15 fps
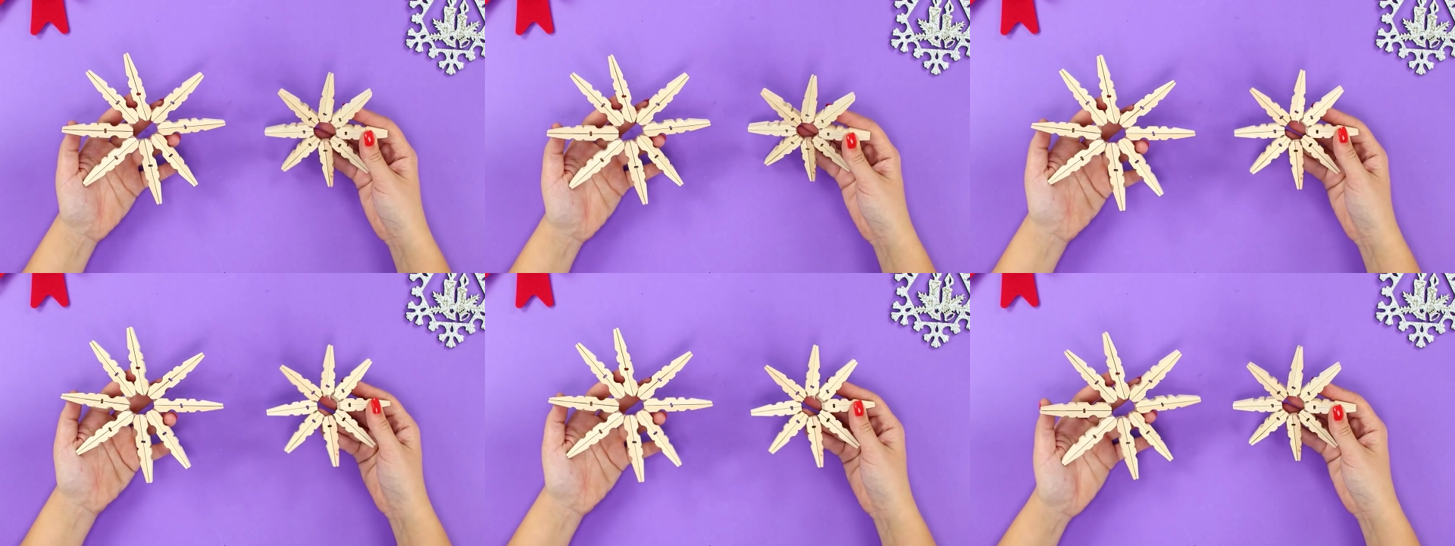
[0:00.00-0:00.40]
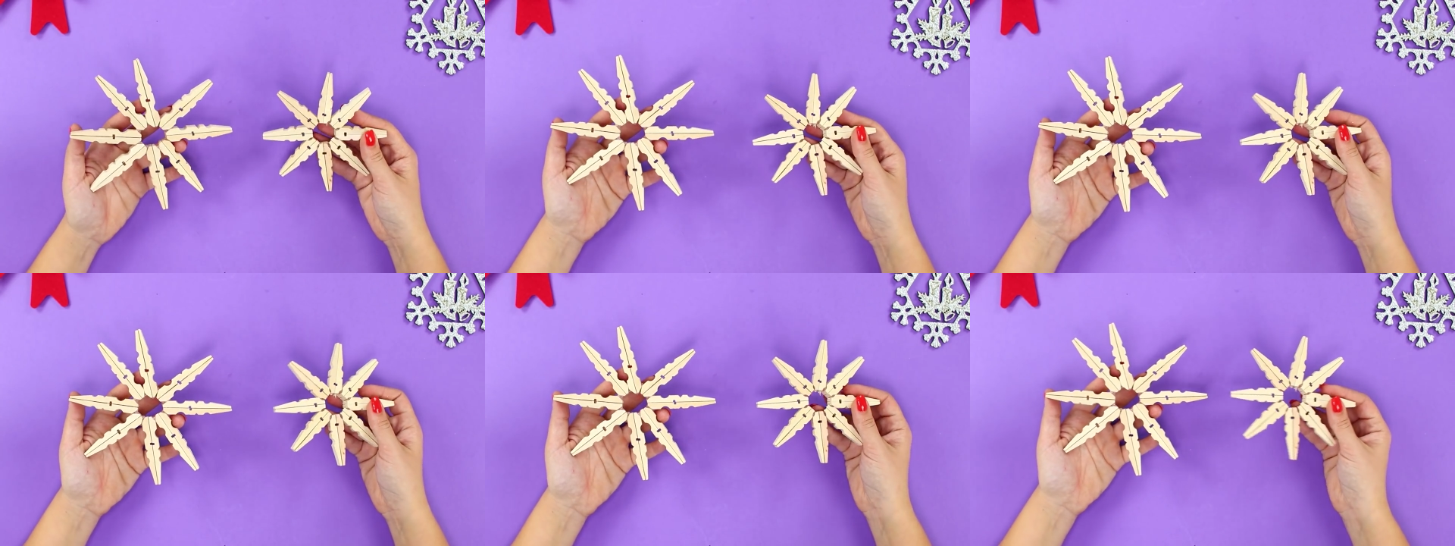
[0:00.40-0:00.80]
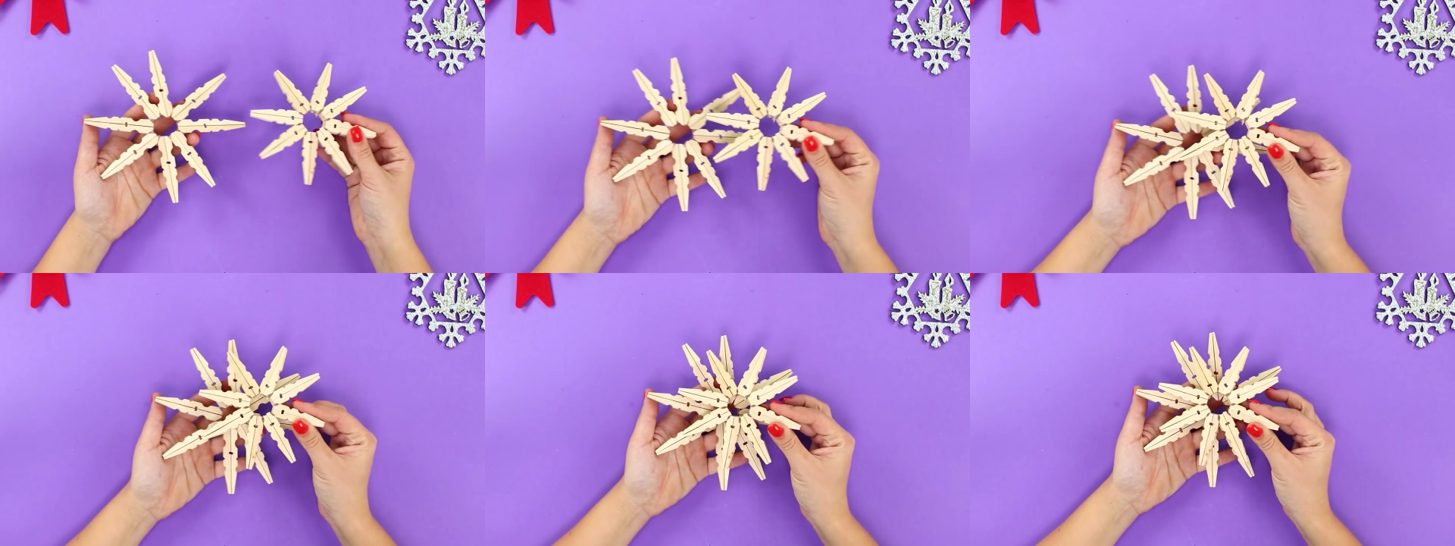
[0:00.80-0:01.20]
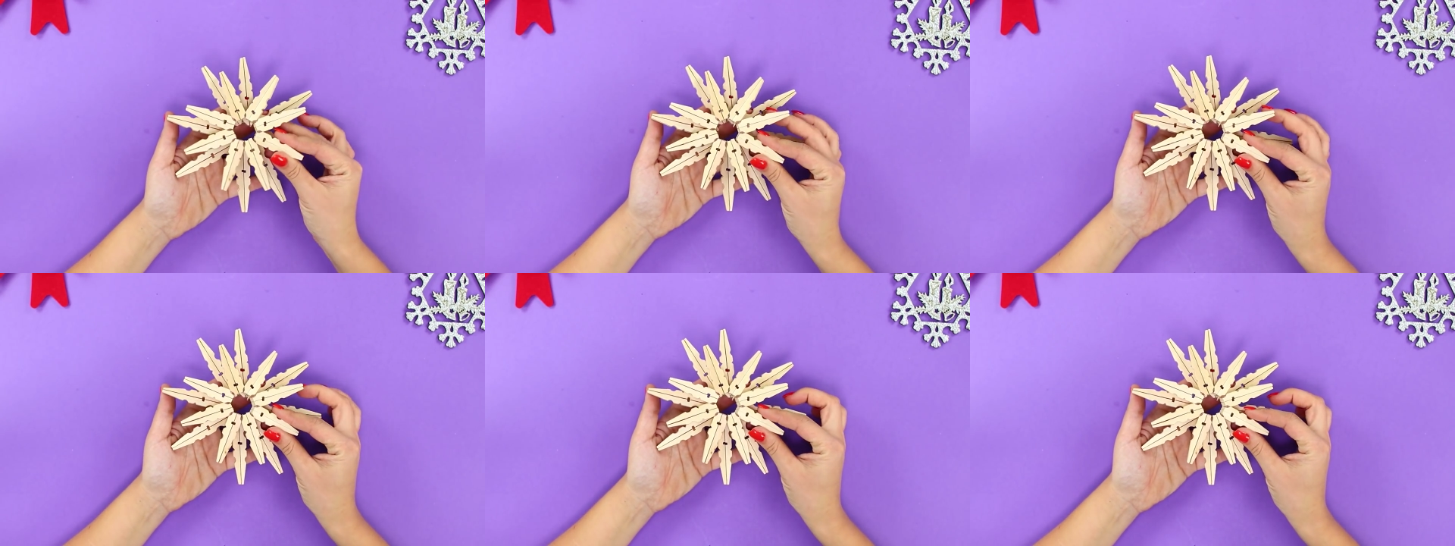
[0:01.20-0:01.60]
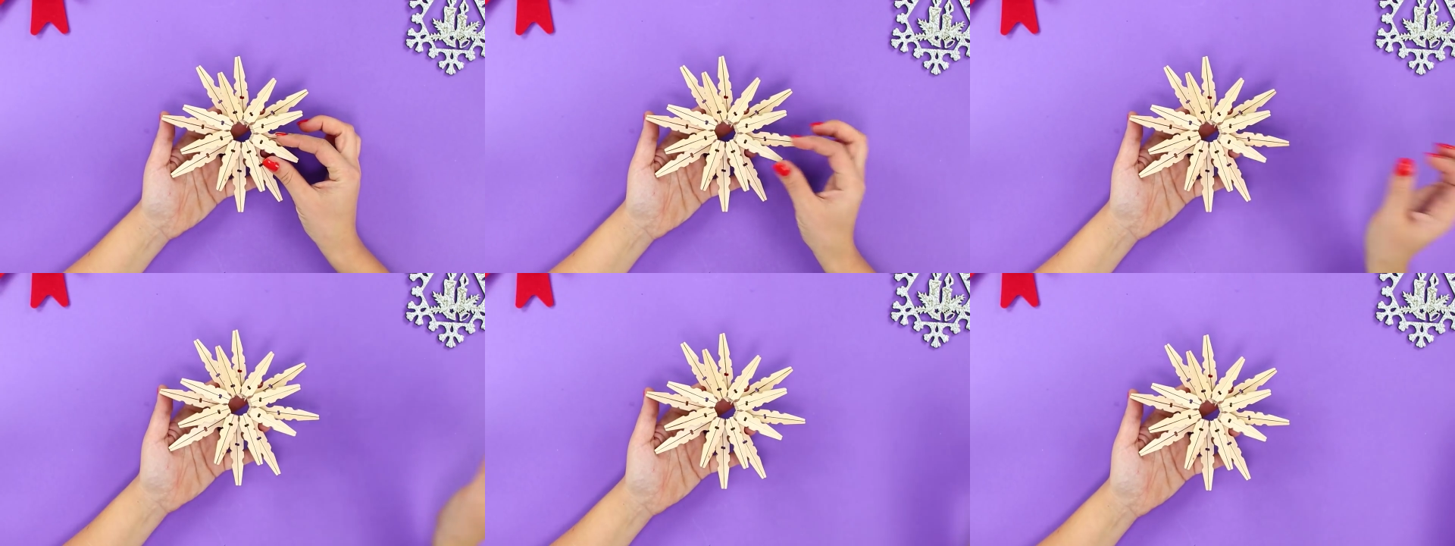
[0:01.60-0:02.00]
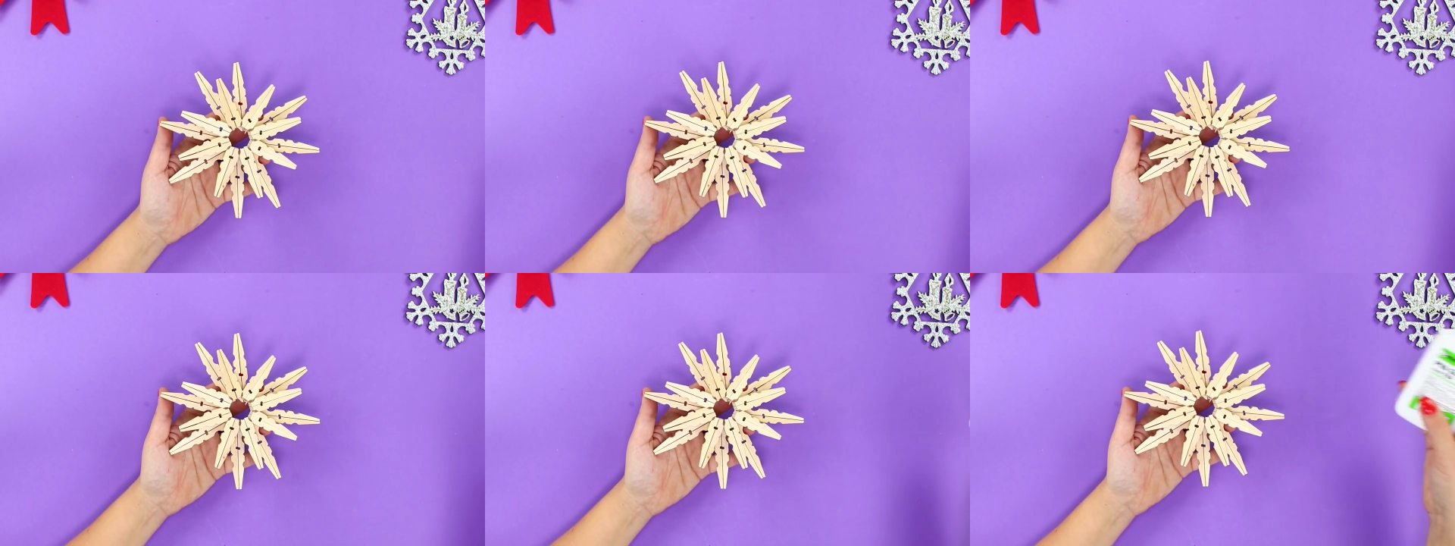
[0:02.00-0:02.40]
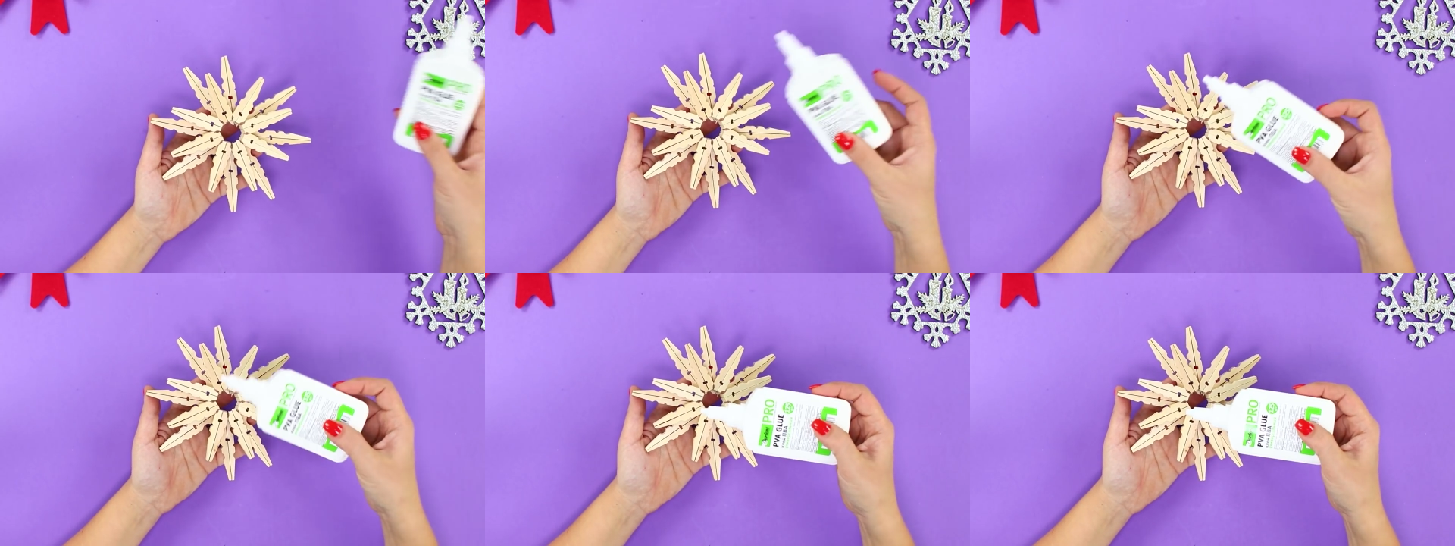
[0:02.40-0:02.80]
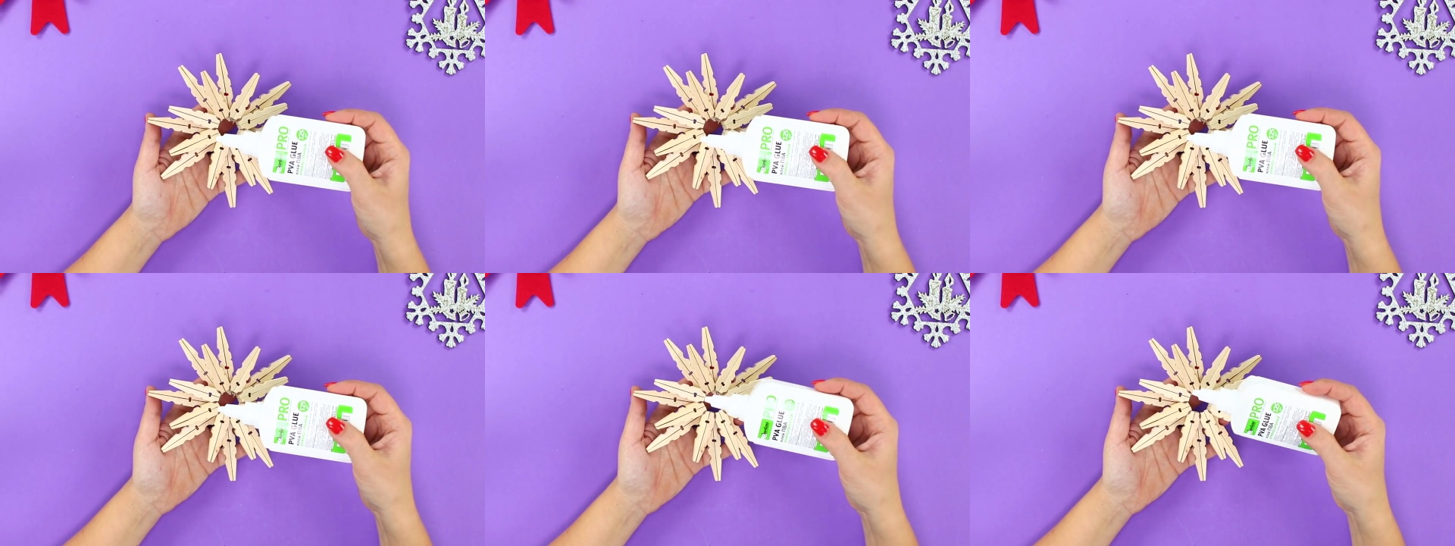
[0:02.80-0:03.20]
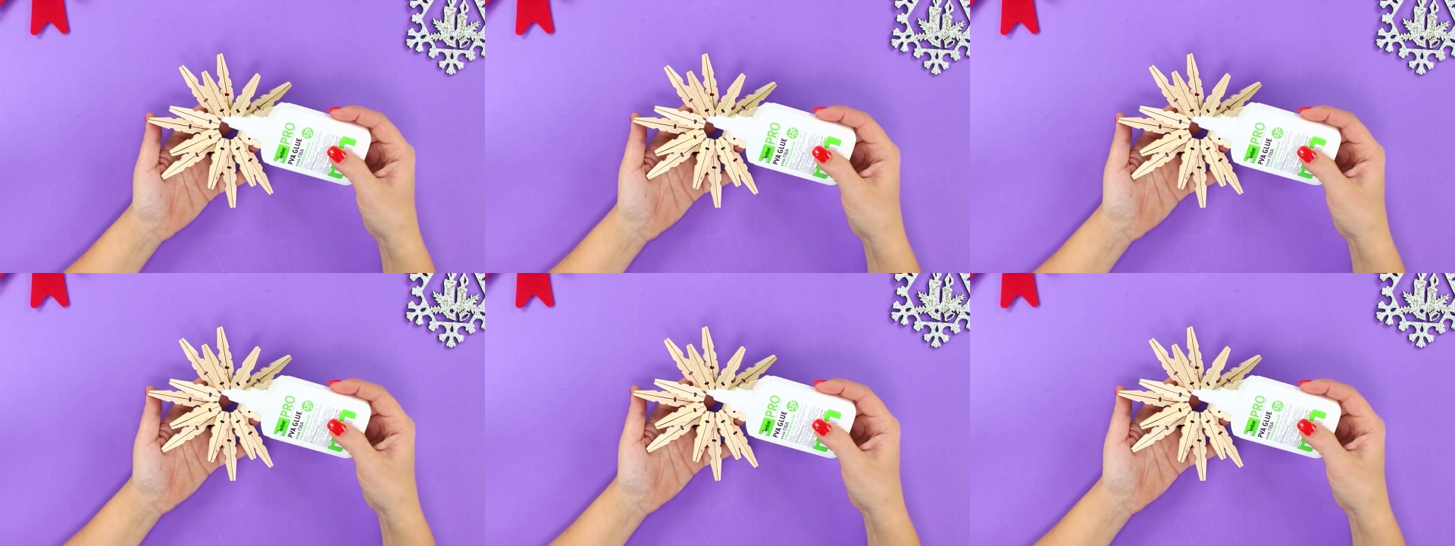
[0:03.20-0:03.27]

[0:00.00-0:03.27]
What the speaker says: (no speaker visible)